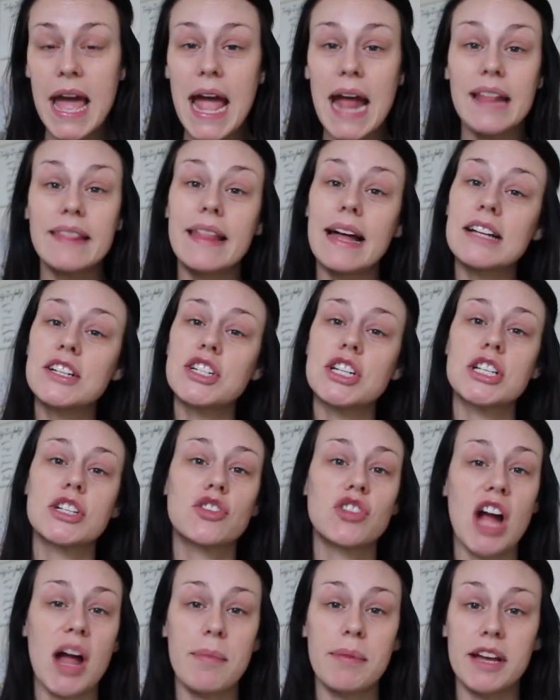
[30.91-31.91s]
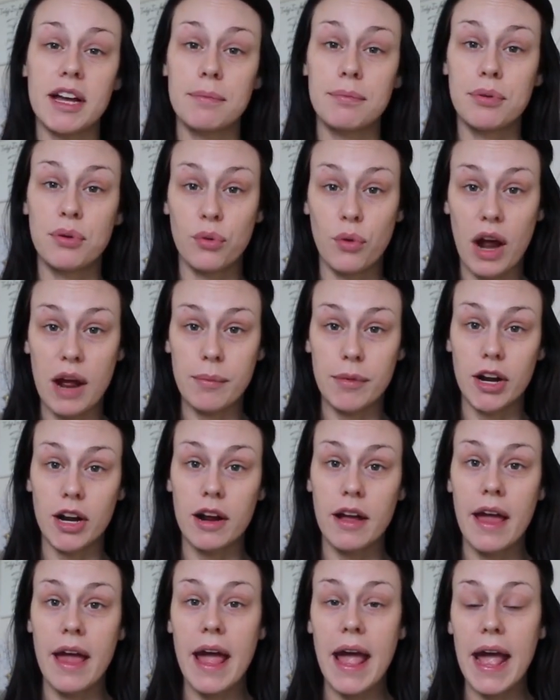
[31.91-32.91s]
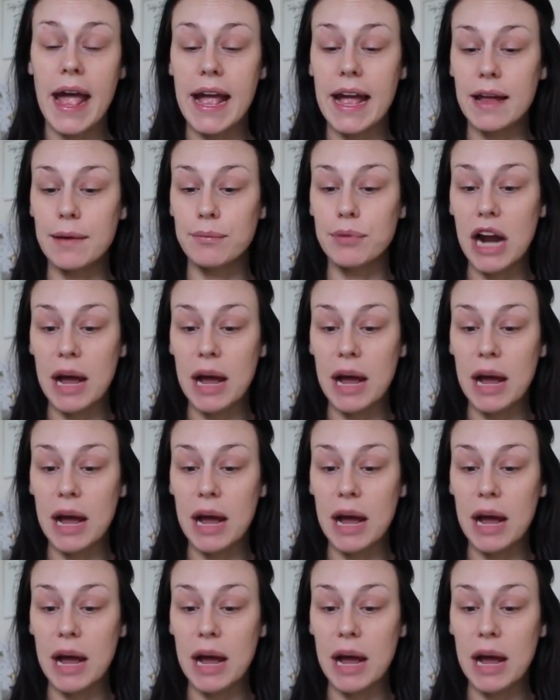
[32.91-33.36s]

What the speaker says: and that's just grabbing a primer and